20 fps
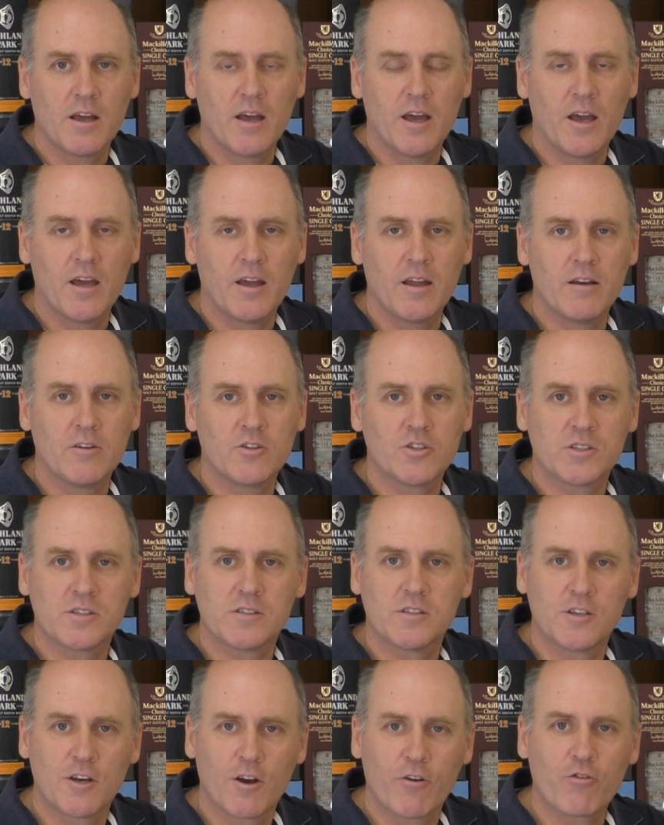and
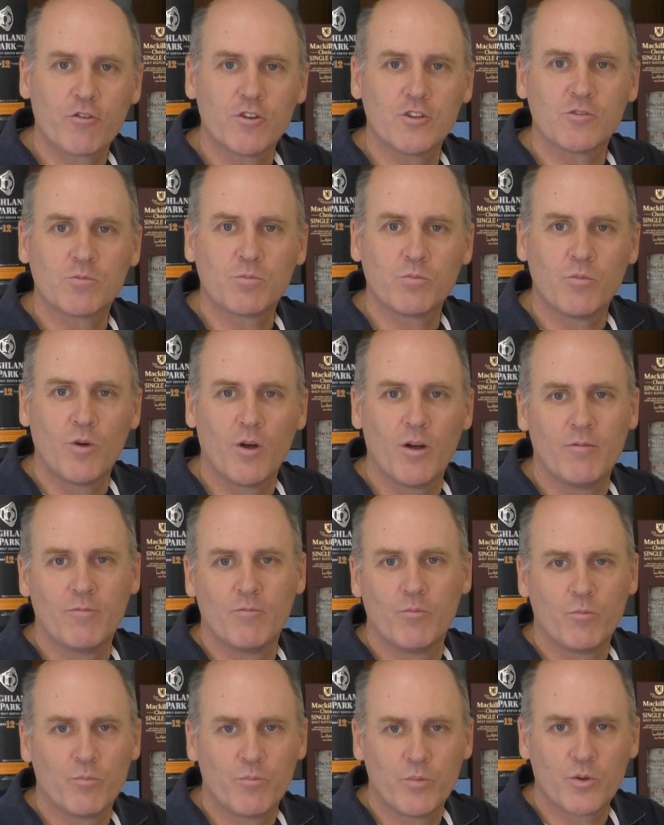just the difference
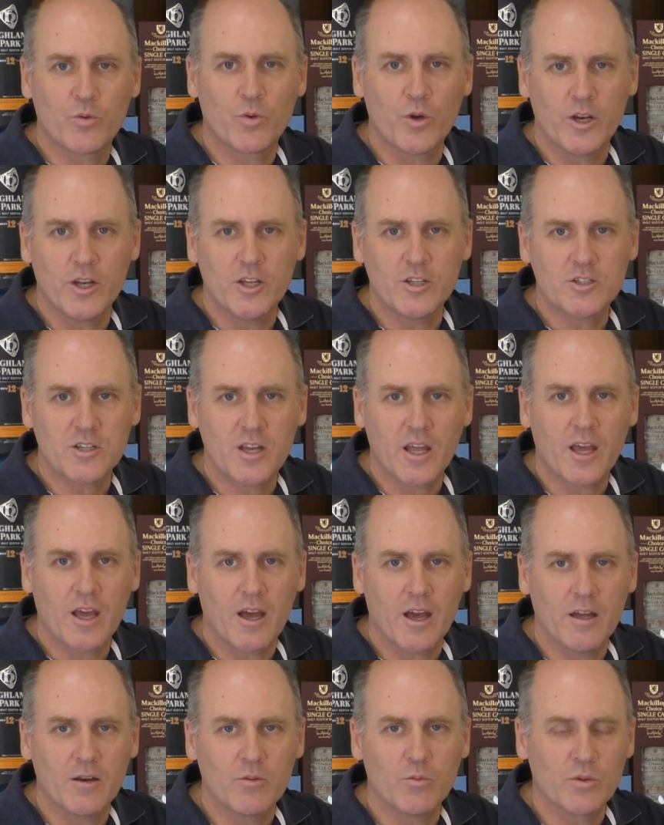between each
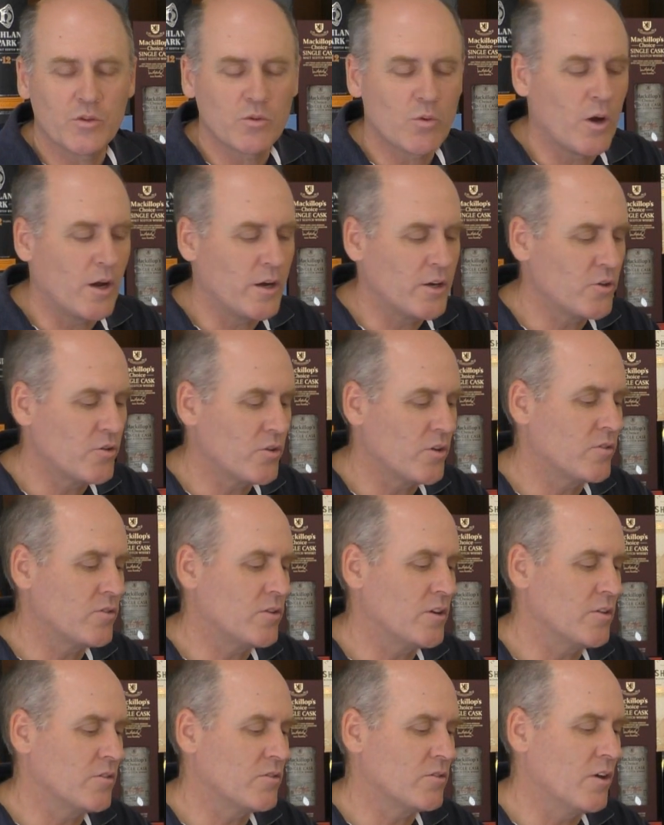decade was quite
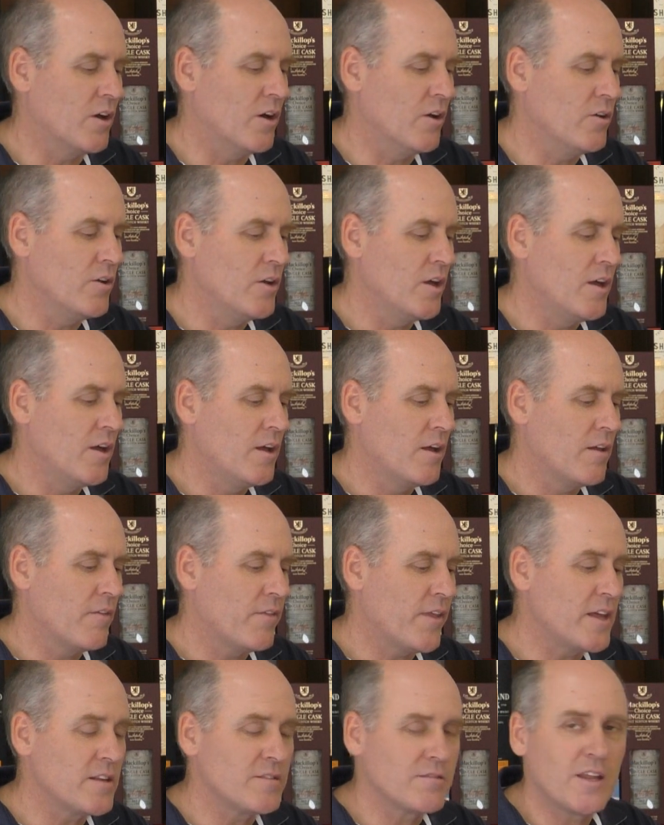interesting. So
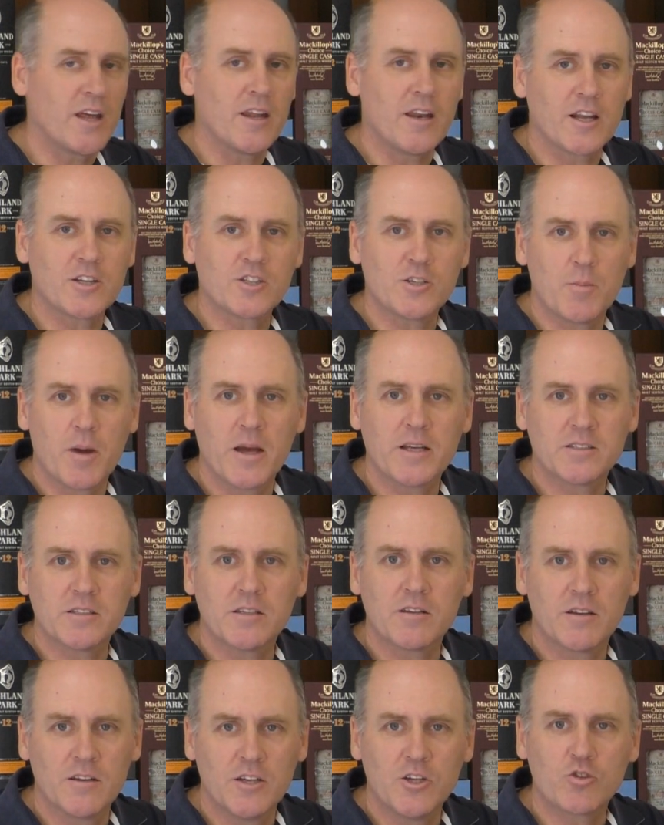that actually
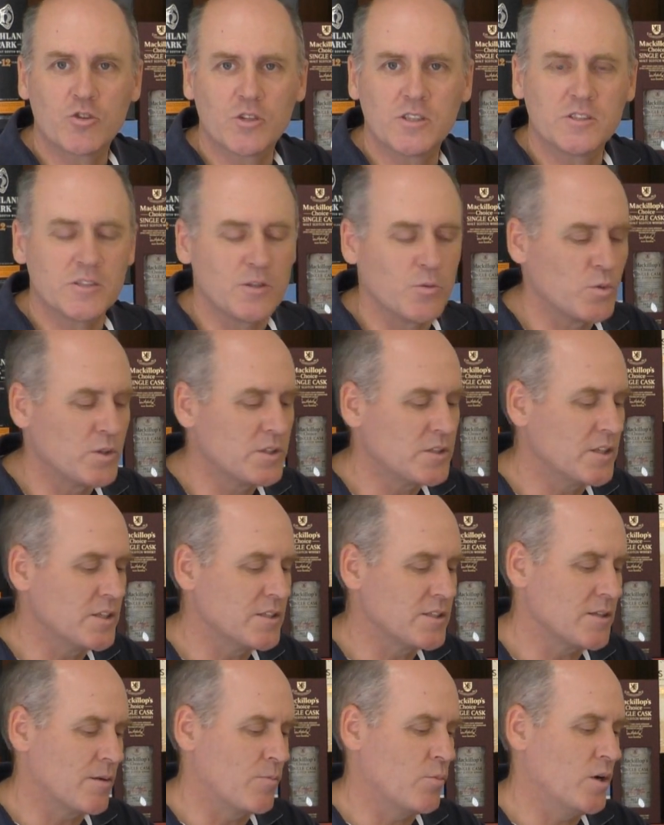makes it an interesting whisky
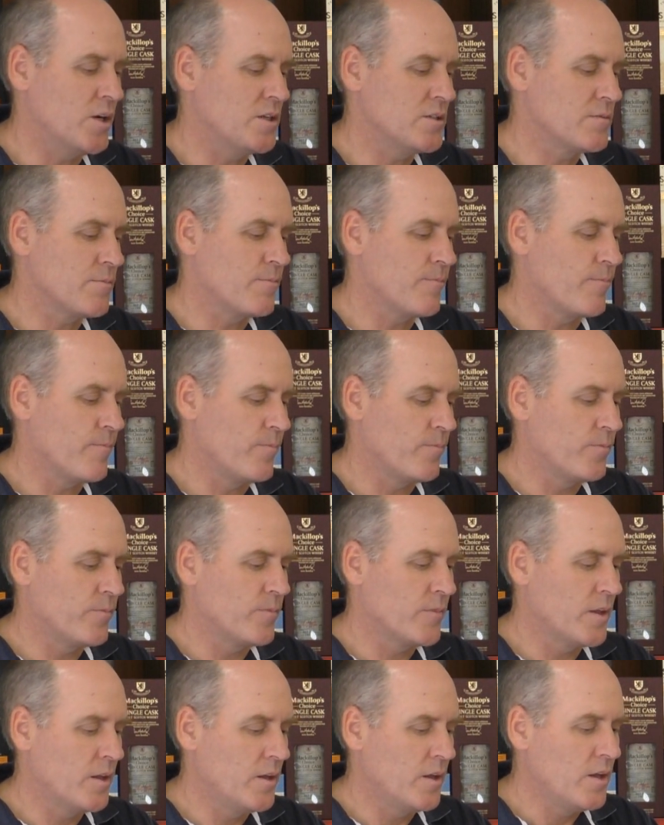in some ways.
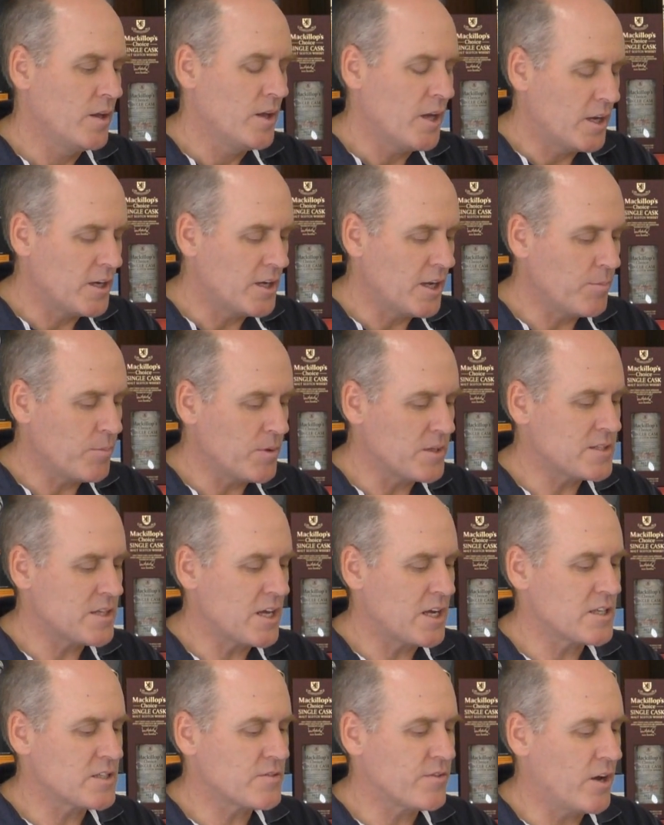A deeply
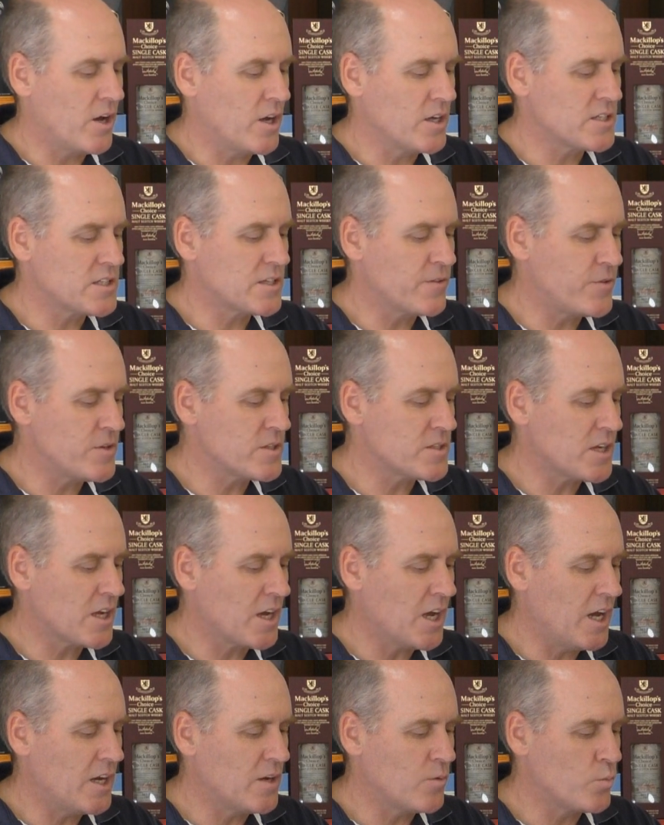satisfying,
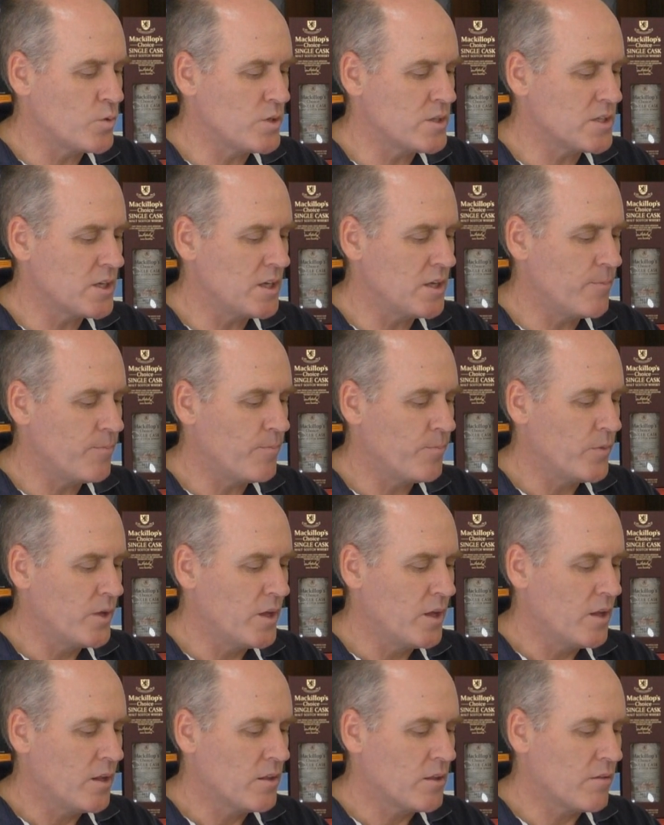sophisticated whisky,
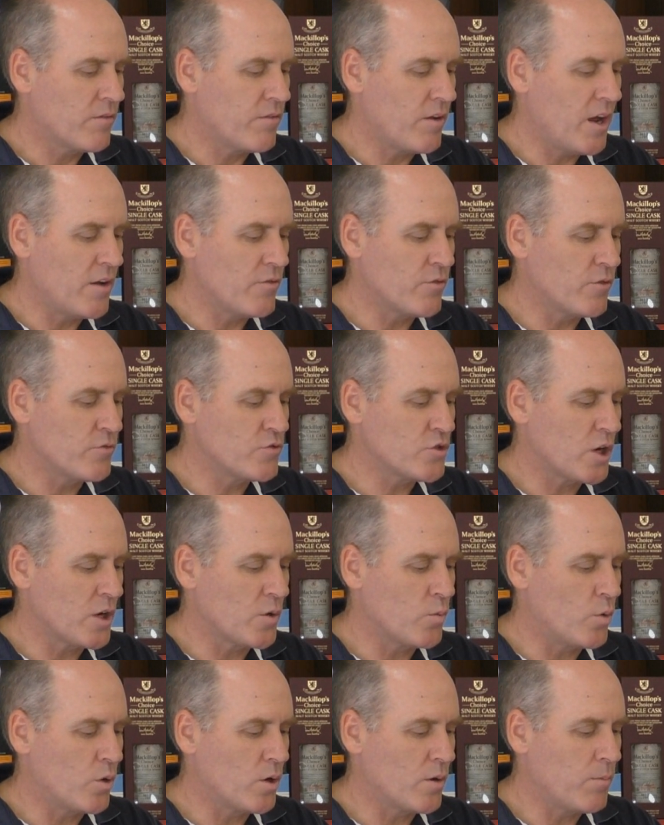the flavour of
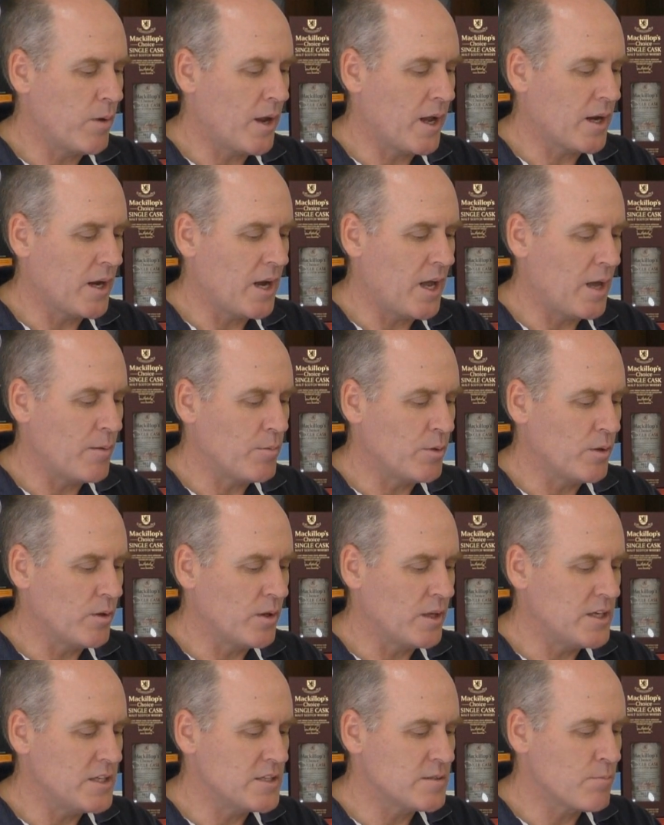Johnnie Walker Black
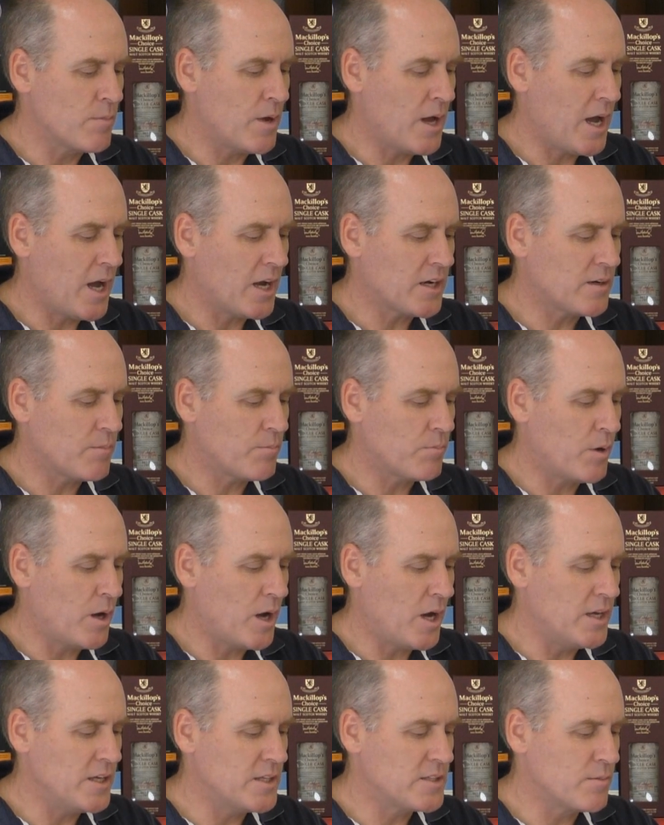Label is marked
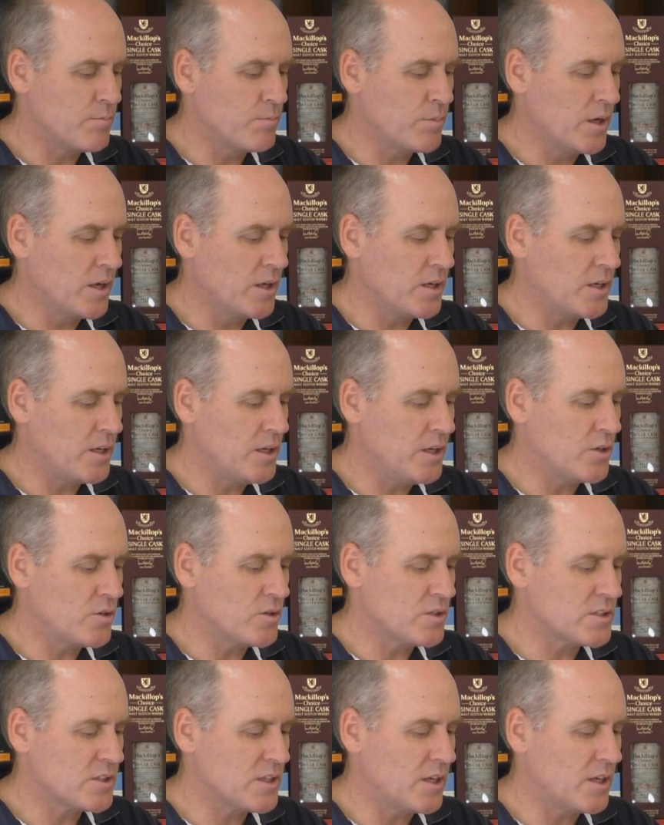by its ability to